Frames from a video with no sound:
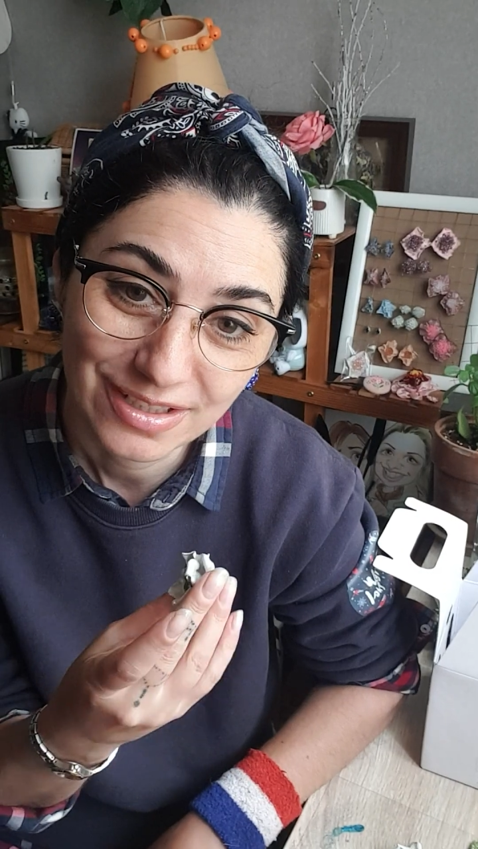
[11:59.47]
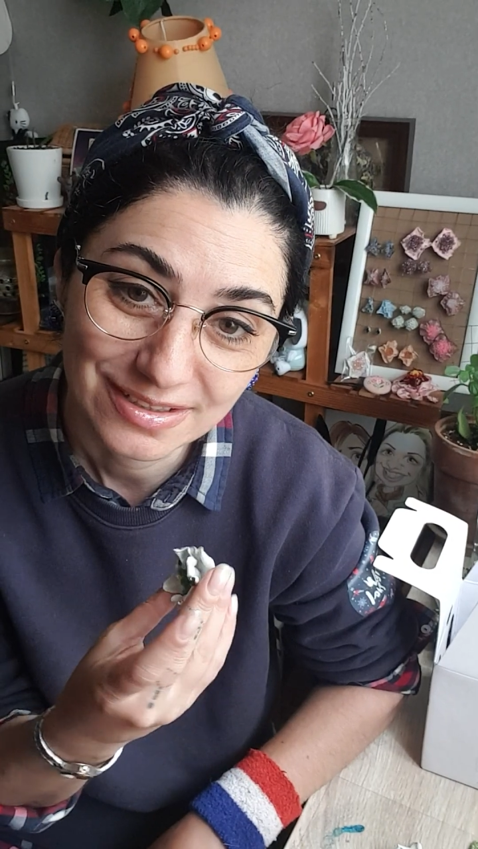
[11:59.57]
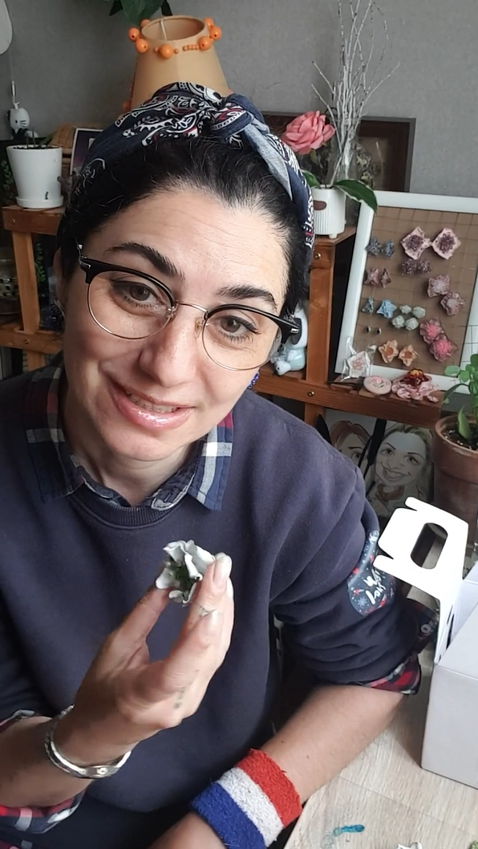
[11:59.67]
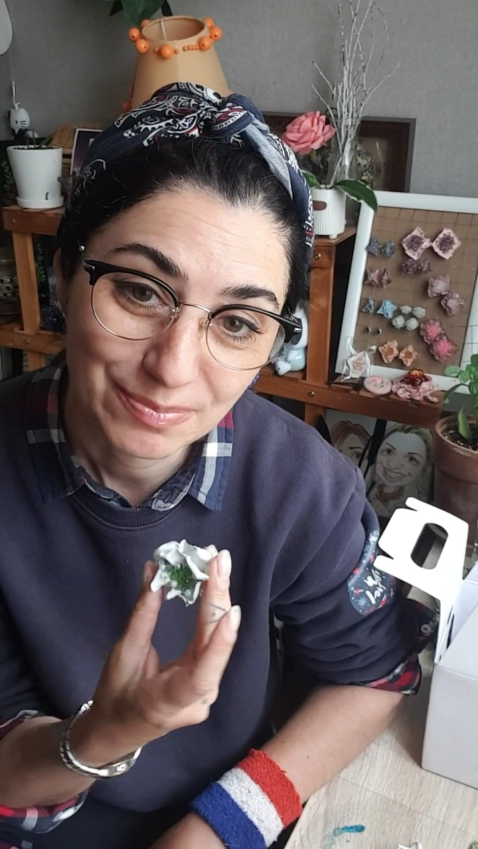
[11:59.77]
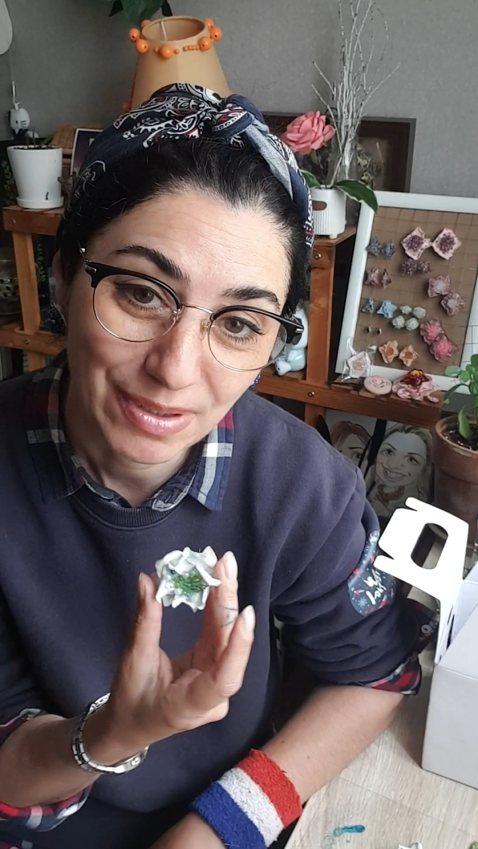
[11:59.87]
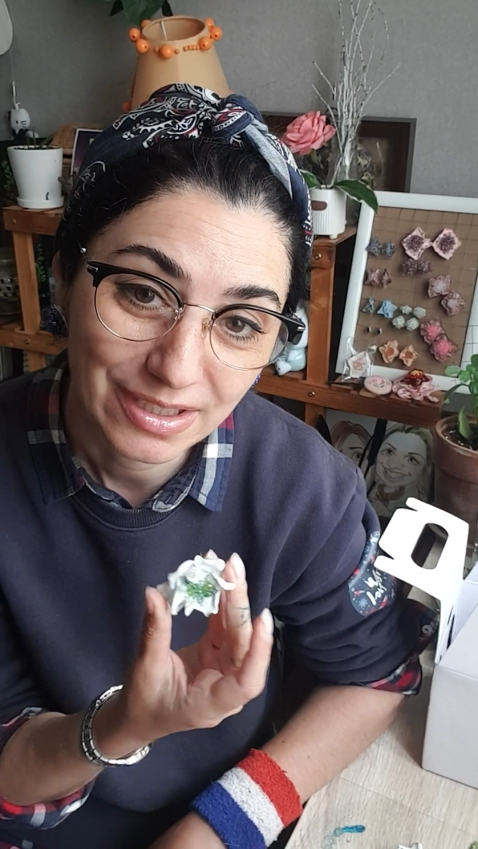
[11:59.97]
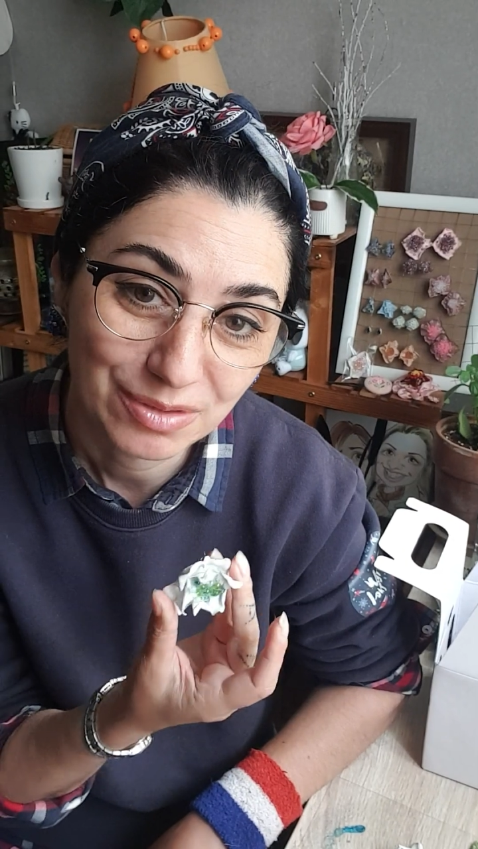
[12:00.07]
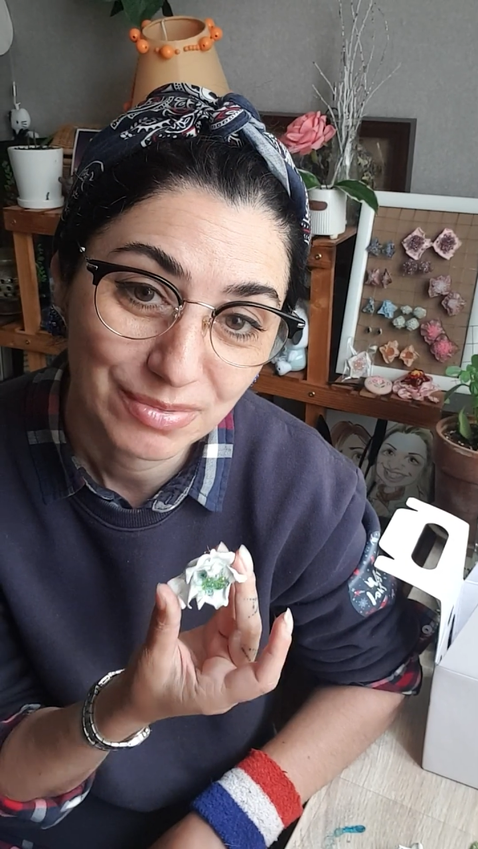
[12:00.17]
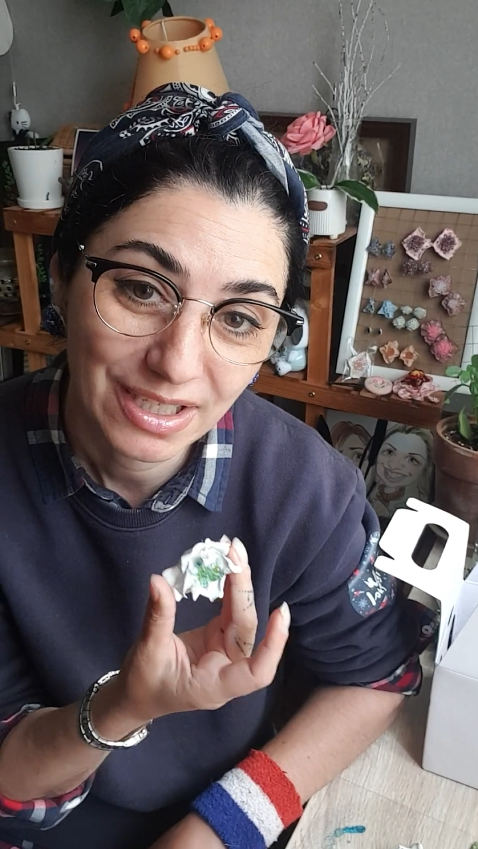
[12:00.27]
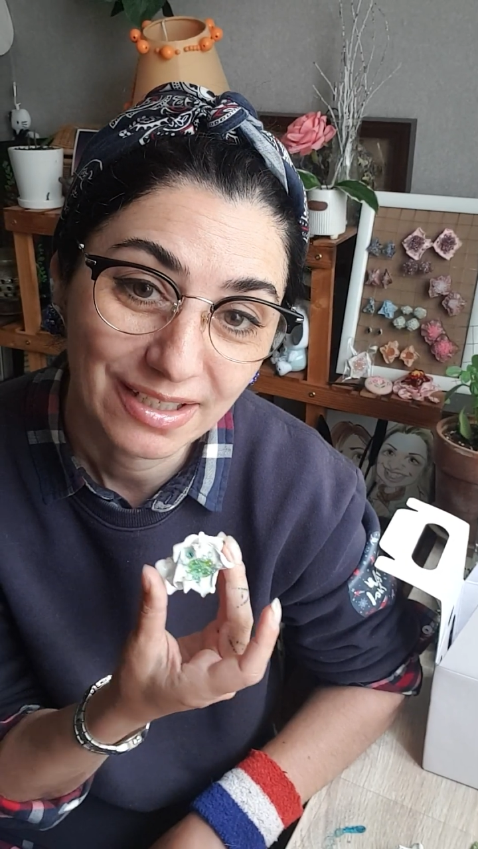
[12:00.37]
has inspired
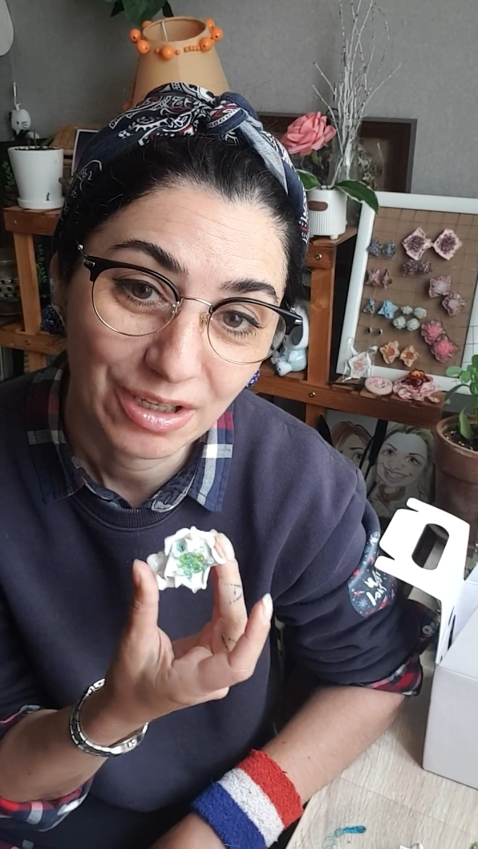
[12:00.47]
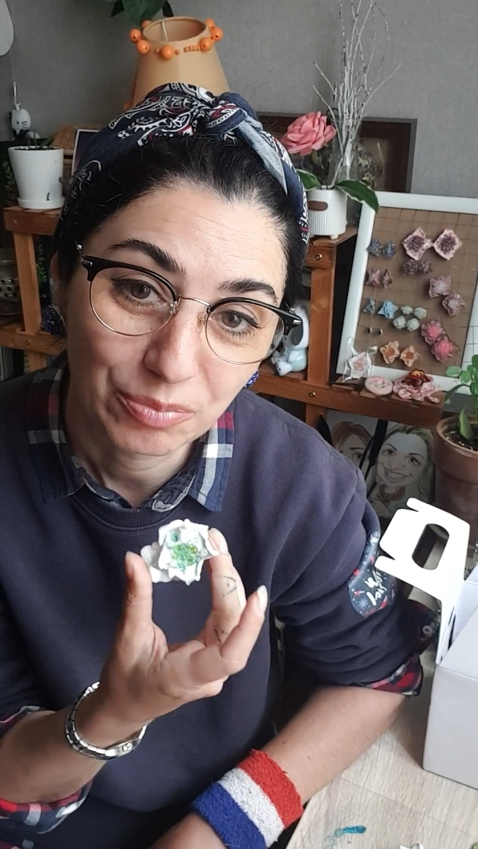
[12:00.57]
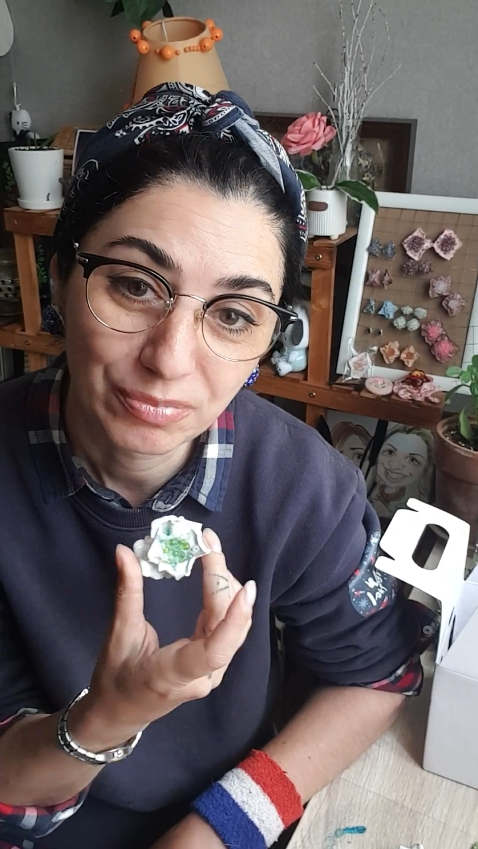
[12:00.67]
me and helped